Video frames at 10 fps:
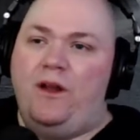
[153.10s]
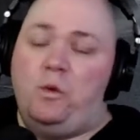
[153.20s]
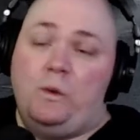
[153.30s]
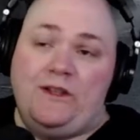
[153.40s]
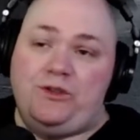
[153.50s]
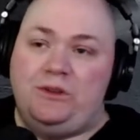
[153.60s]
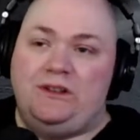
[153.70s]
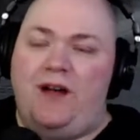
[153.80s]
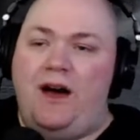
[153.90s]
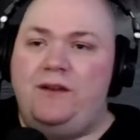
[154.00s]
one that drew a
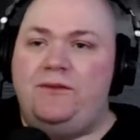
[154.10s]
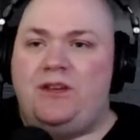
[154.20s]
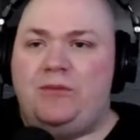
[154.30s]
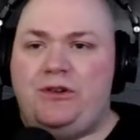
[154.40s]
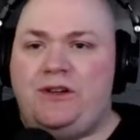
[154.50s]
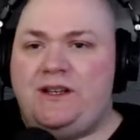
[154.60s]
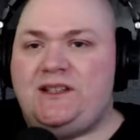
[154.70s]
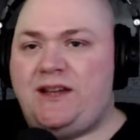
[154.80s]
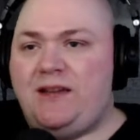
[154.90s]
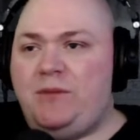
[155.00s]
lot of community
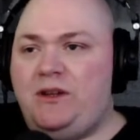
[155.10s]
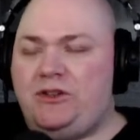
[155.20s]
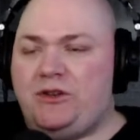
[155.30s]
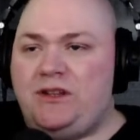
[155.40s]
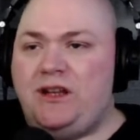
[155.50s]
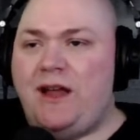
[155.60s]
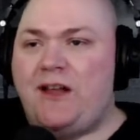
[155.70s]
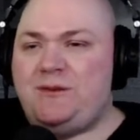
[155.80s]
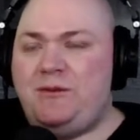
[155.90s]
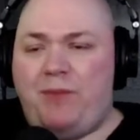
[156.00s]
excitement during the
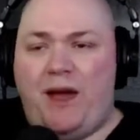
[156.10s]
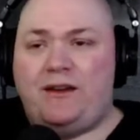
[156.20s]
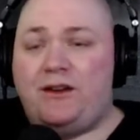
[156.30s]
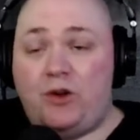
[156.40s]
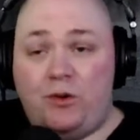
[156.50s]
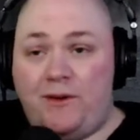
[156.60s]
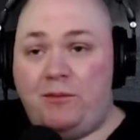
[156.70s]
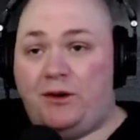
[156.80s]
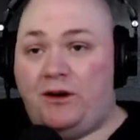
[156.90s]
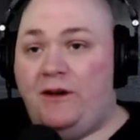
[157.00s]
announcement back in
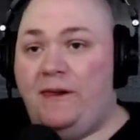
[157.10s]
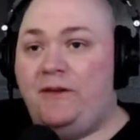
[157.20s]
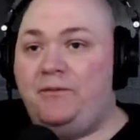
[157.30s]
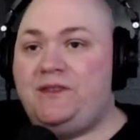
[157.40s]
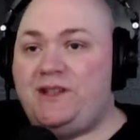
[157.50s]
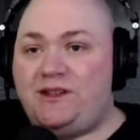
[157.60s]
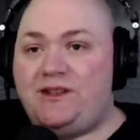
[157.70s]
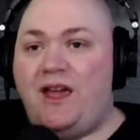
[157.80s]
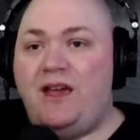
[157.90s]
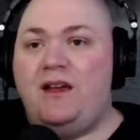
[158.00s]
November.
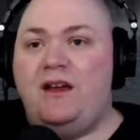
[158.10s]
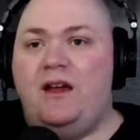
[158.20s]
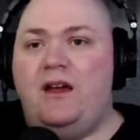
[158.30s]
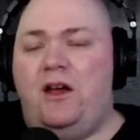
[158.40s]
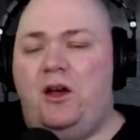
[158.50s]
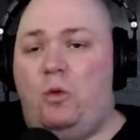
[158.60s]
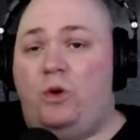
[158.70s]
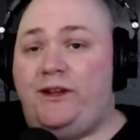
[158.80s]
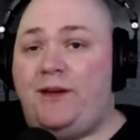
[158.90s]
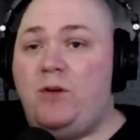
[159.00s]
Today,
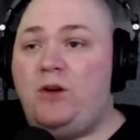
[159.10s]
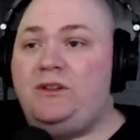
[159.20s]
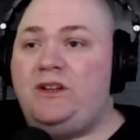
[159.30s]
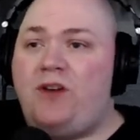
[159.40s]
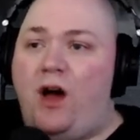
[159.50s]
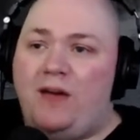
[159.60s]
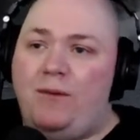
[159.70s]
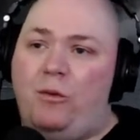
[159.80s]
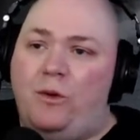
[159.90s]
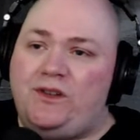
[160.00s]
we'll take a moment to talk
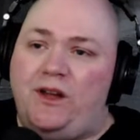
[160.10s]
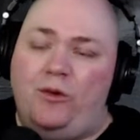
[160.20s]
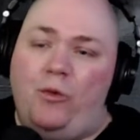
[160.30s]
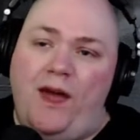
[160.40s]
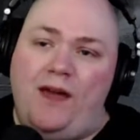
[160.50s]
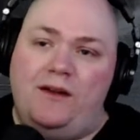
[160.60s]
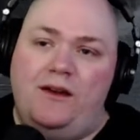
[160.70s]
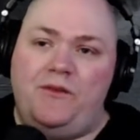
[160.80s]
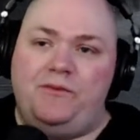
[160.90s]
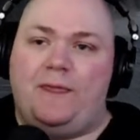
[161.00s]
about what's on the way
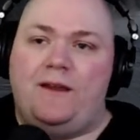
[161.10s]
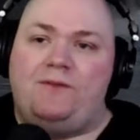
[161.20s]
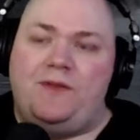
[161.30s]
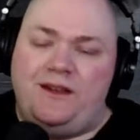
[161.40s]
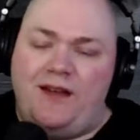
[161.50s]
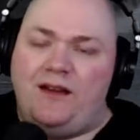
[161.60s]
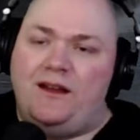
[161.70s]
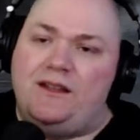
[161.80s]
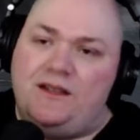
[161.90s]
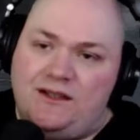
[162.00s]
for the
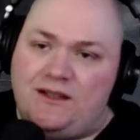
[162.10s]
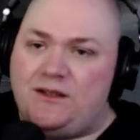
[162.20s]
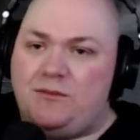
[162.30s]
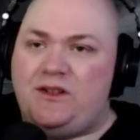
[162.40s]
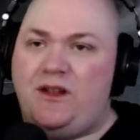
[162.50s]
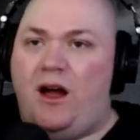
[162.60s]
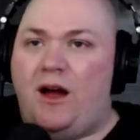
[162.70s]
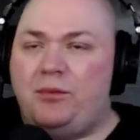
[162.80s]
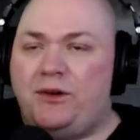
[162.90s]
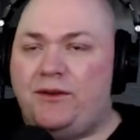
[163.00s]
Nanite Systems
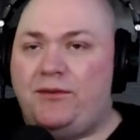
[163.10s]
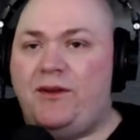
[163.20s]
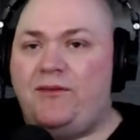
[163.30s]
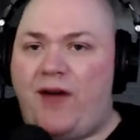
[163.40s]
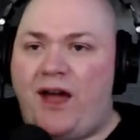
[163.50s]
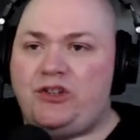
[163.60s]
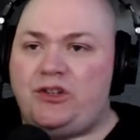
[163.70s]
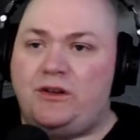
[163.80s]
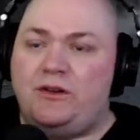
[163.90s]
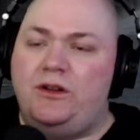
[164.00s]
operative
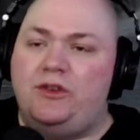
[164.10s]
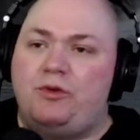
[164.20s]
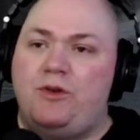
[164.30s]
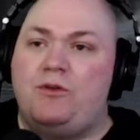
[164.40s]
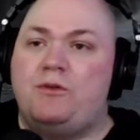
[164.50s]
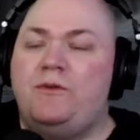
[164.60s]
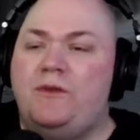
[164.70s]
faction. True.